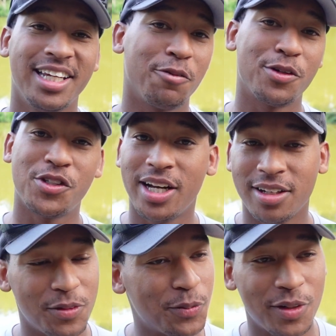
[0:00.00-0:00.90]
If
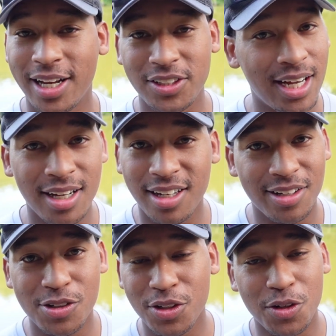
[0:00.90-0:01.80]
we're not tying
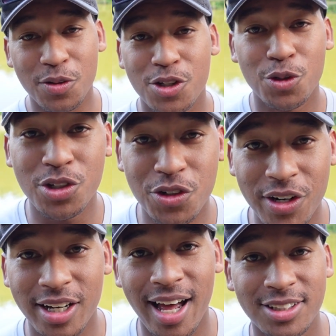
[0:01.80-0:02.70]
like,
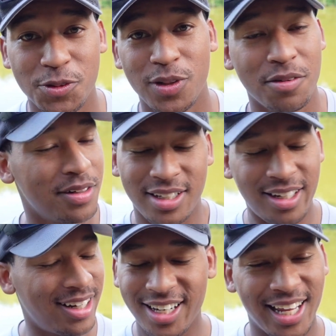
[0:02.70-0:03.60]
shoestring knots or whatever,
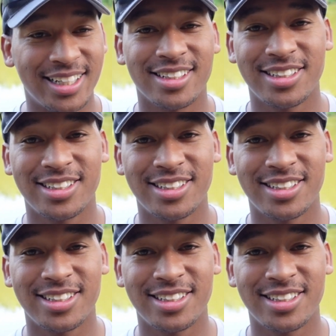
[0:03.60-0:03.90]
not like that.